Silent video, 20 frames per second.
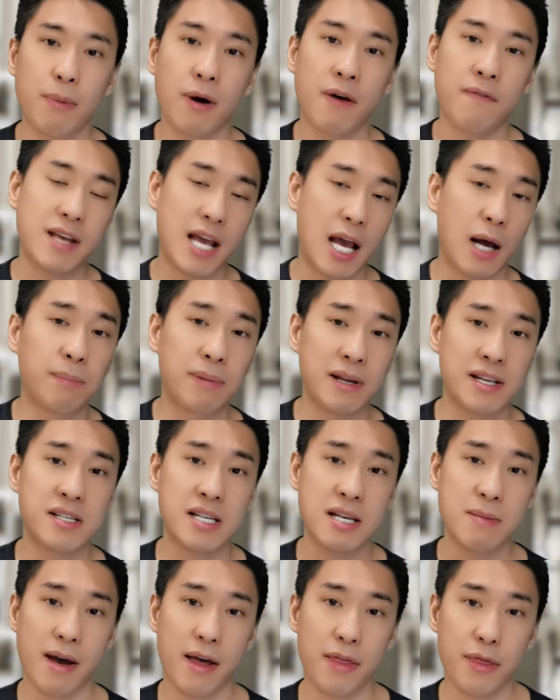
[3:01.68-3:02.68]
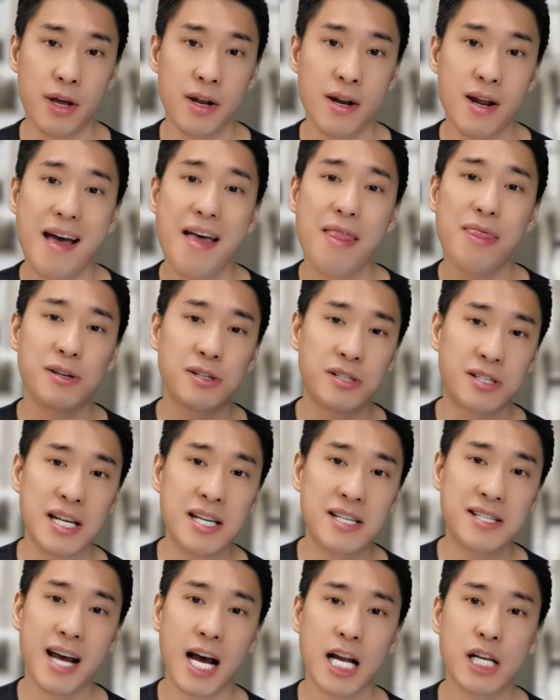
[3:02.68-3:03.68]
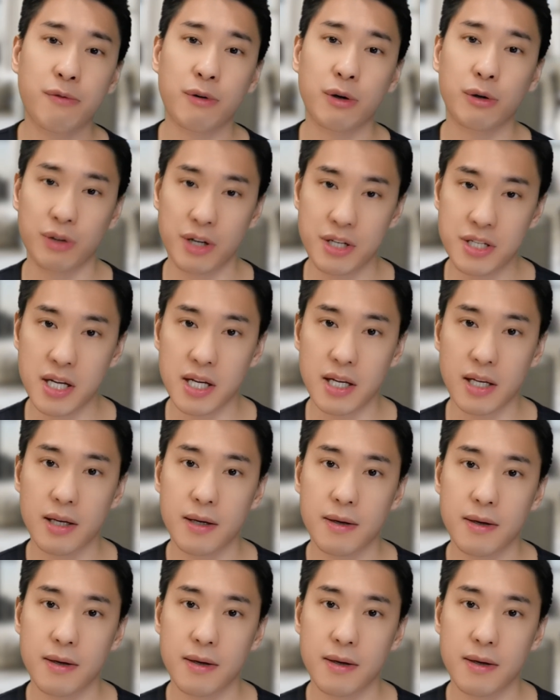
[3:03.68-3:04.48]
of the LPC method, the C stands for critique.